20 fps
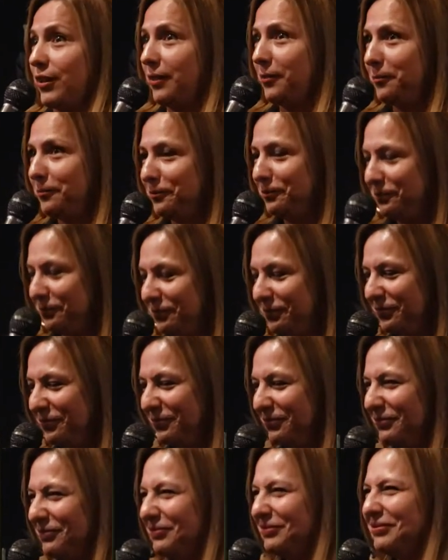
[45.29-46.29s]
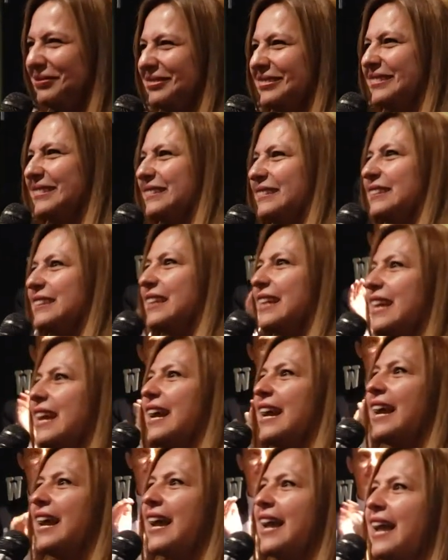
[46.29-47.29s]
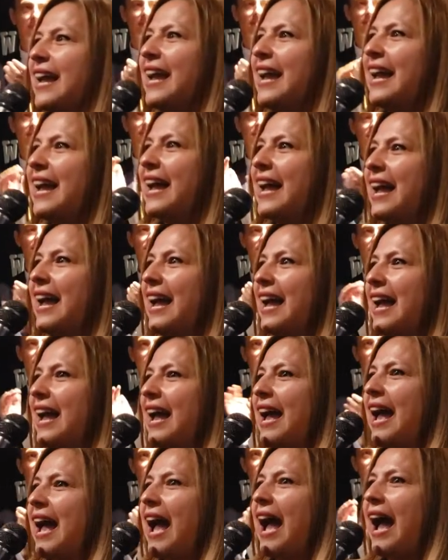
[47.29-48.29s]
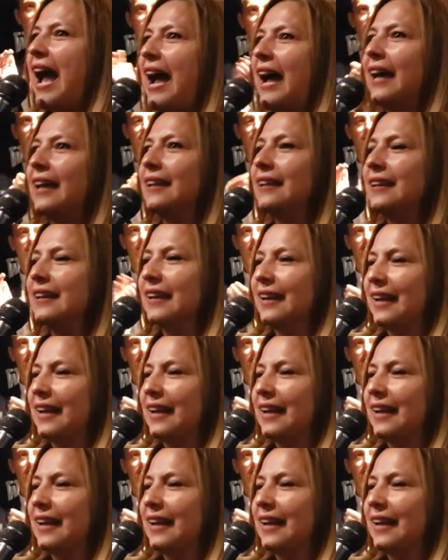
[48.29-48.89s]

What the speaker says: And